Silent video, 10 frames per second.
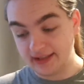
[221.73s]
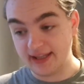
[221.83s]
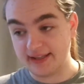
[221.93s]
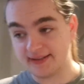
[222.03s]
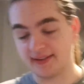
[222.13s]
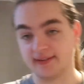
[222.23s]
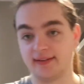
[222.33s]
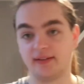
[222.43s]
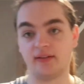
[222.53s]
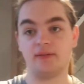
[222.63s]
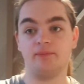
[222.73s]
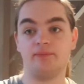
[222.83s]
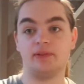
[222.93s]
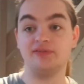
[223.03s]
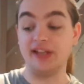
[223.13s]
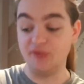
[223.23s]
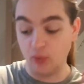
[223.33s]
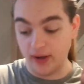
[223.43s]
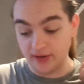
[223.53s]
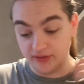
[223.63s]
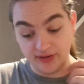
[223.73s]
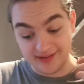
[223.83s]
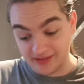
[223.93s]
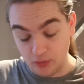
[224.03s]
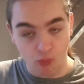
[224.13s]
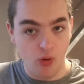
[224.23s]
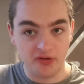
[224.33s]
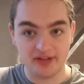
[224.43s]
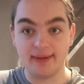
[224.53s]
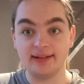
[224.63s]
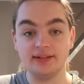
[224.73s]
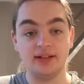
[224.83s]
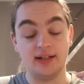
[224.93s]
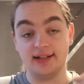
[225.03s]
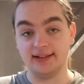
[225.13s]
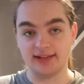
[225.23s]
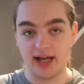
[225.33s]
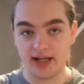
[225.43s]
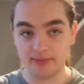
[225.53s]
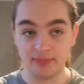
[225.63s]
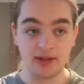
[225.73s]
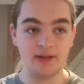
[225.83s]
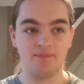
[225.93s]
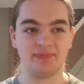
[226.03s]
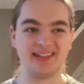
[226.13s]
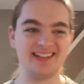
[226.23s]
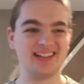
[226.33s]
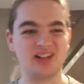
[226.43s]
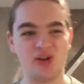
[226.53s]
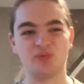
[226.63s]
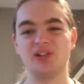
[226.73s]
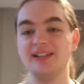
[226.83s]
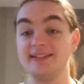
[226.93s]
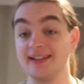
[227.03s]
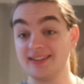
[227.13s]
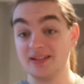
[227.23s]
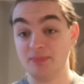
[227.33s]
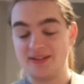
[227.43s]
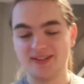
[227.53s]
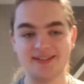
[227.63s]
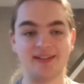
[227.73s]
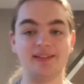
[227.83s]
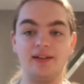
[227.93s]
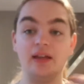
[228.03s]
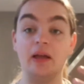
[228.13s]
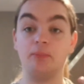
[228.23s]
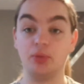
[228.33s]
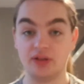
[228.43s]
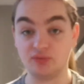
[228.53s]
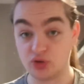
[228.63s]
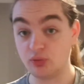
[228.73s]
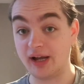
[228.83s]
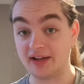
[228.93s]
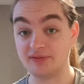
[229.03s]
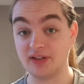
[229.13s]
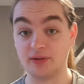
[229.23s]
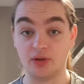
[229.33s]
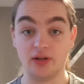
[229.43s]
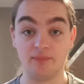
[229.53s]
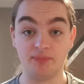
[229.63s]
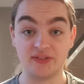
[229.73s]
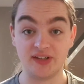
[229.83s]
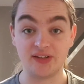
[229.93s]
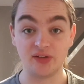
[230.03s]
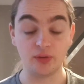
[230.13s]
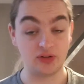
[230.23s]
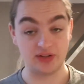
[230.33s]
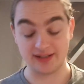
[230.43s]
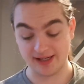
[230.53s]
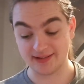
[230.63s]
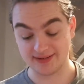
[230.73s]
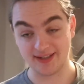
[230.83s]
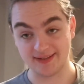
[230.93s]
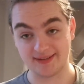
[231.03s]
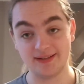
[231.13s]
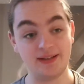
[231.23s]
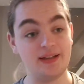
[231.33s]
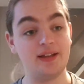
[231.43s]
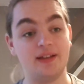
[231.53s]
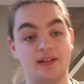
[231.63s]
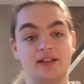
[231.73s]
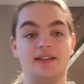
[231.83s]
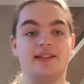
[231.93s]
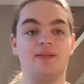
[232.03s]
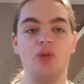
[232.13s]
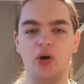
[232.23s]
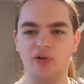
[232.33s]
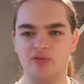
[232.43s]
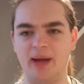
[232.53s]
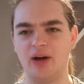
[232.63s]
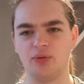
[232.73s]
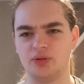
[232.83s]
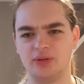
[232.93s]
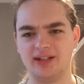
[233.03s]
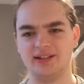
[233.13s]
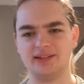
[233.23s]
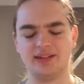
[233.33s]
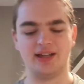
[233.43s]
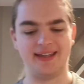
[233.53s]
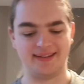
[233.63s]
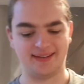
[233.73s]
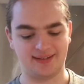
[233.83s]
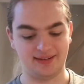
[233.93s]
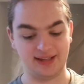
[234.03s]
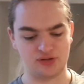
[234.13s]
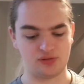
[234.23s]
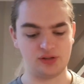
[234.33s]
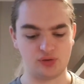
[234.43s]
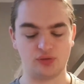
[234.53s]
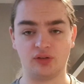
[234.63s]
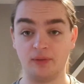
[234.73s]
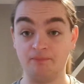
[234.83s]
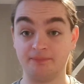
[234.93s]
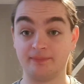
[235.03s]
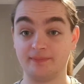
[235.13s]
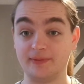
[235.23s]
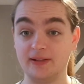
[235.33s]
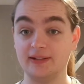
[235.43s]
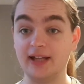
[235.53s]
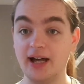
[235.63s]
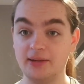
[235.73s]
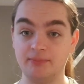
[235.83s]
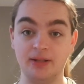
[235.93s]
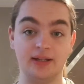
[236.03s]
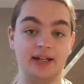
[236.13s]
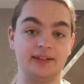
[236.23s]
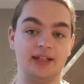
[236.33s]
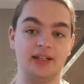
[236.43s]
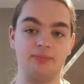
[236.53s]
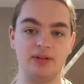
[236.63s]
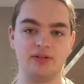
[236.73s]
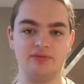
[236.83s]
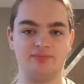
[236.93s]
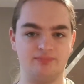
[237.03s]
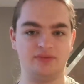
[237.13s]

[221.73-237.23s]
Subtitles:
It's flavour wise, it's watermelon, lime. Can't really taste the hibiscus in there, but you do have your sea salt, you can taste it. It's not overpowering or anything like that, it's literally just lime and then a bit of